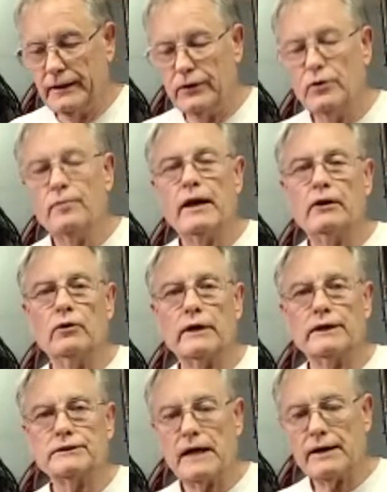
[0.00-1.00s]
you may look
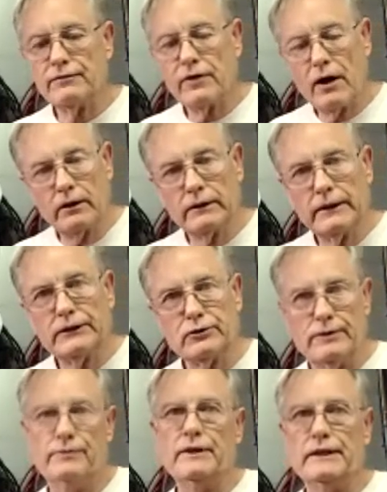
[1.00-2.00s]
and say, I've hardly
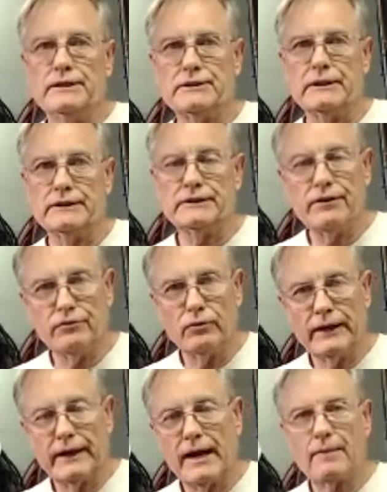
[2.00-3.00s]
driven these things. They've
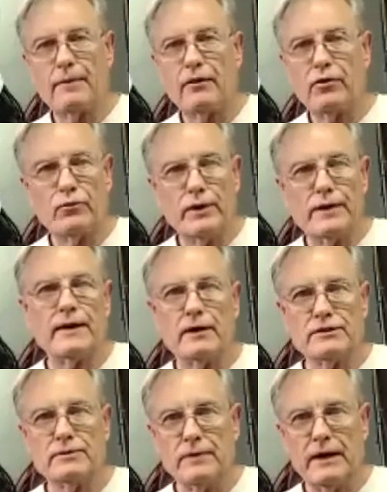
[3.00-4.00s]
only got about
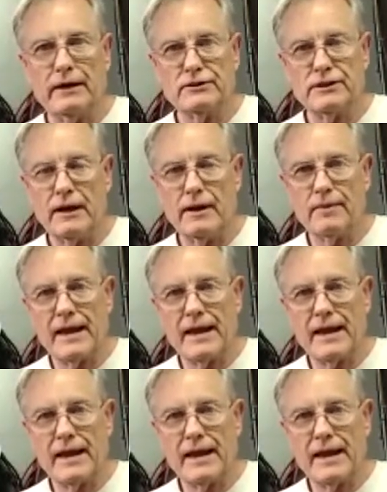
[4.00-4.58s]
3,000 miles on them.